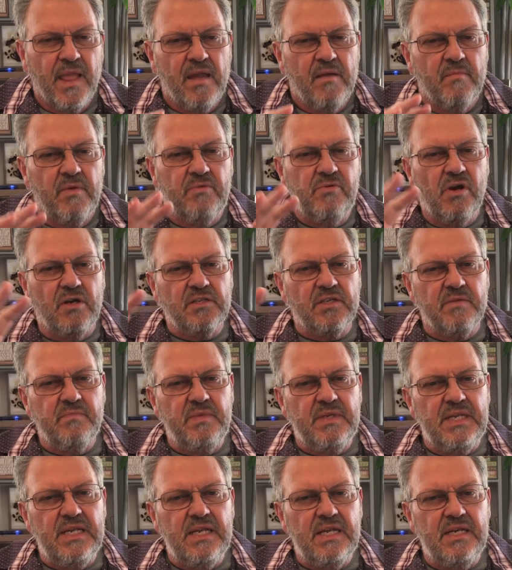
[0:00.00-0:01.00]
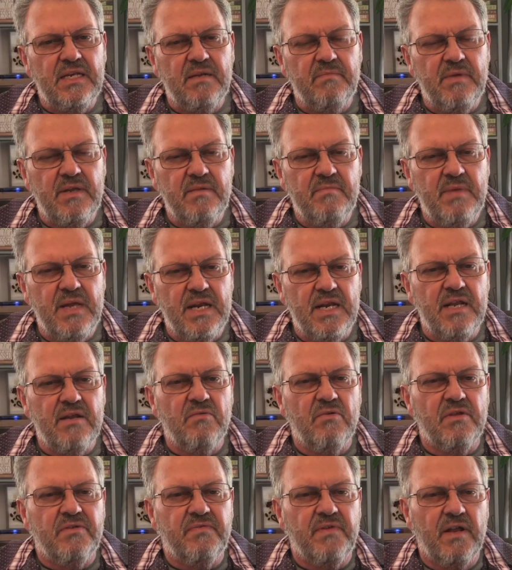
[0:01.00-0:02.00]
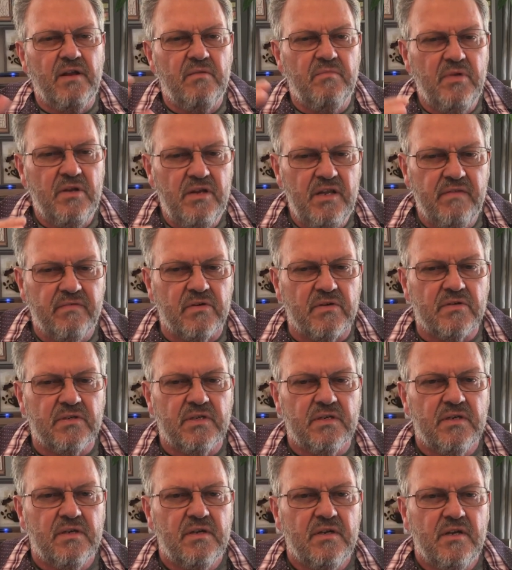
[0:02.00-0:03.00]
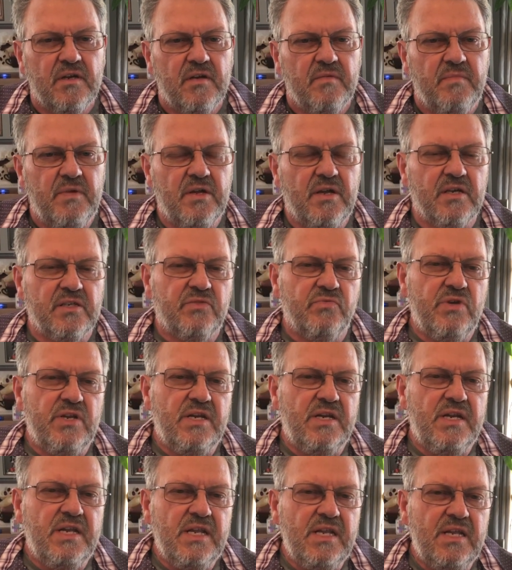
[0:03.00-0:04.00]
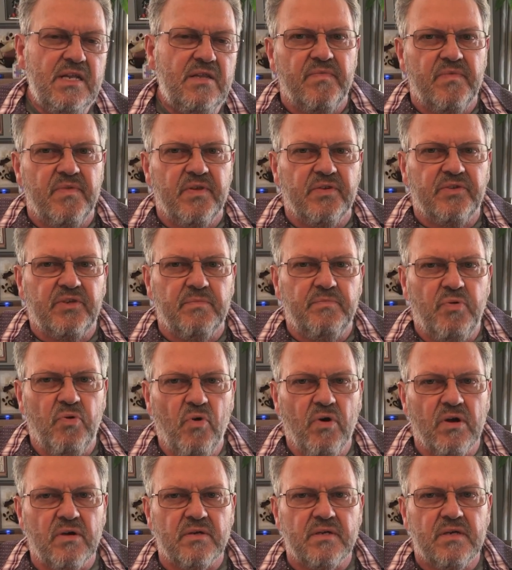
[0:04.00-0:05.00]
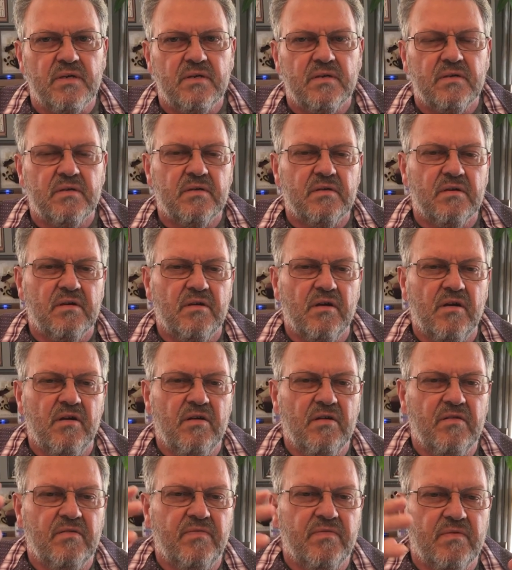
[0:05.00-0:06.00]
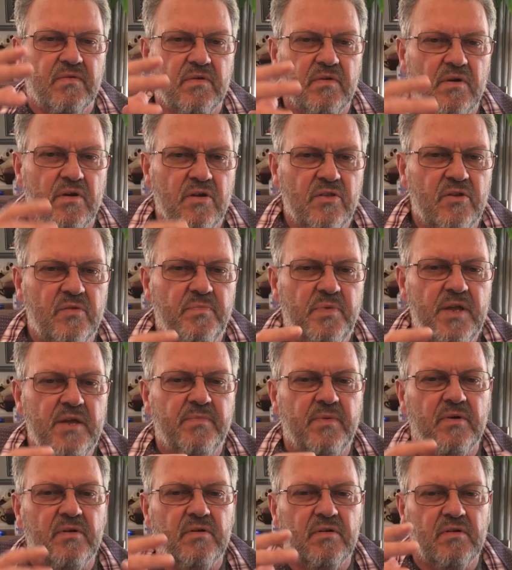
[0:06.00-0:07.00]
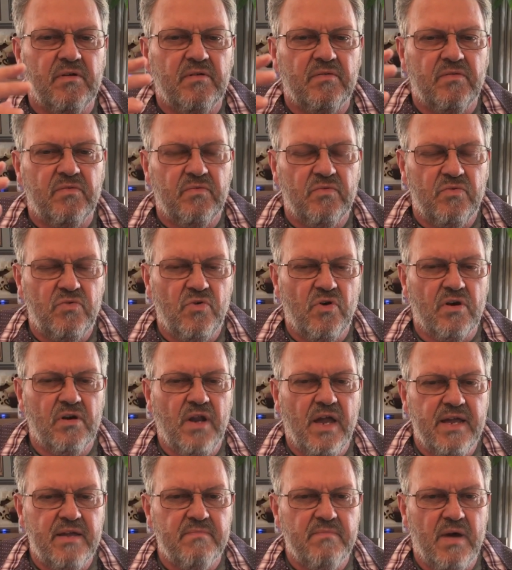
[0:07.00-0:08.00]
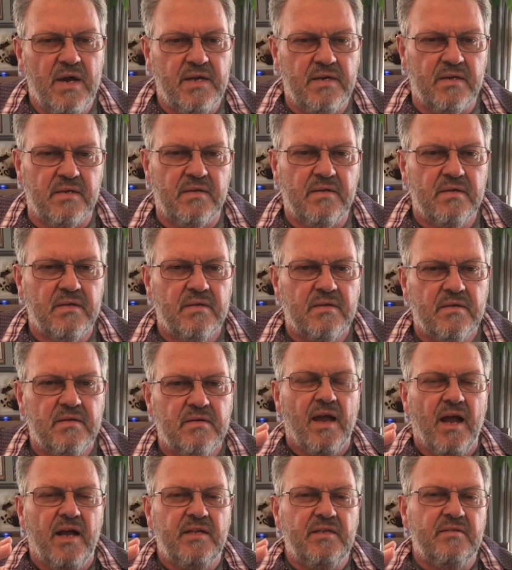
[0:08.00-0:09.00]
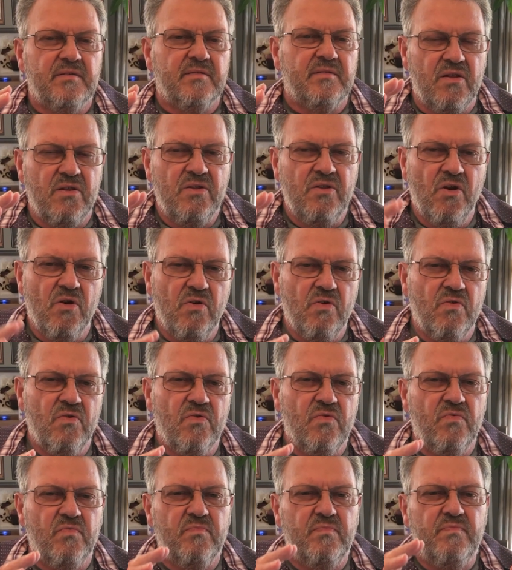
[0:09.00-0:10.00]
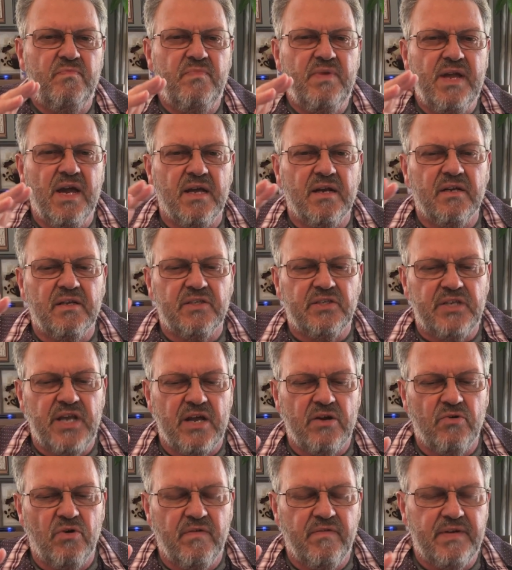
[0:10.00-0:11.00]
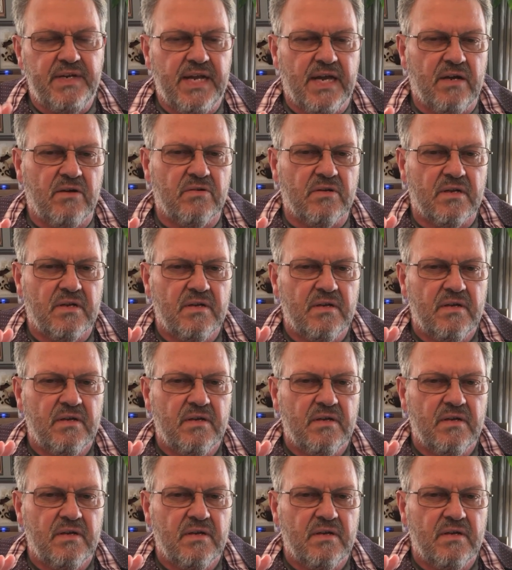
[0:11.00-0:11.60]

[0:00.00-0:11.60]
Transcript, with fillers: but we also need to be meeting with fellow believers, because we need the support of other people who are like-minded. I know beyond a shadow of a doubt